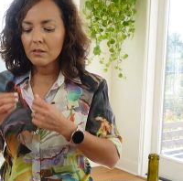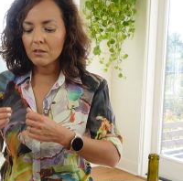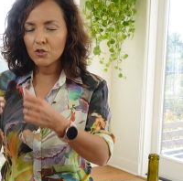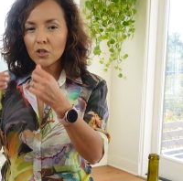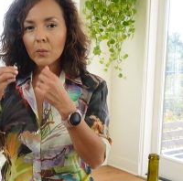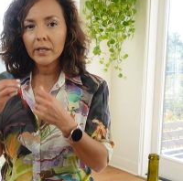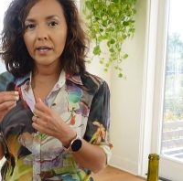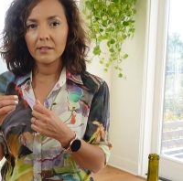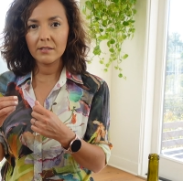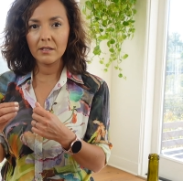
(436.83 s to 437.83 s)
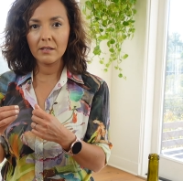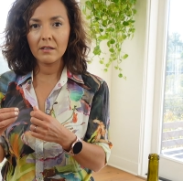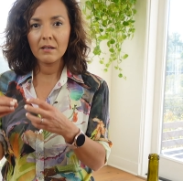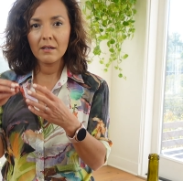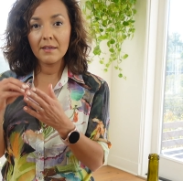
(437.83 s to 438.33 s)
showcasing
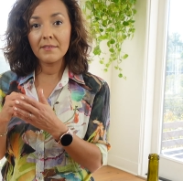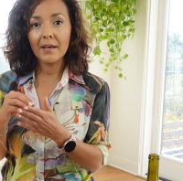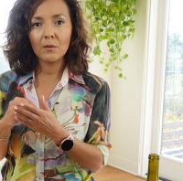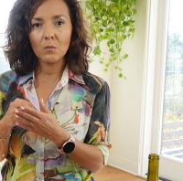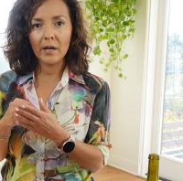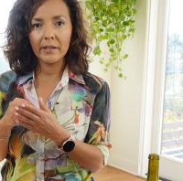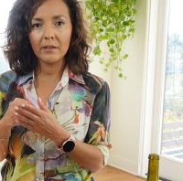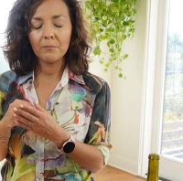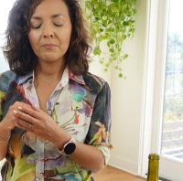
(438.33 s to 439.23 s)
in that wine.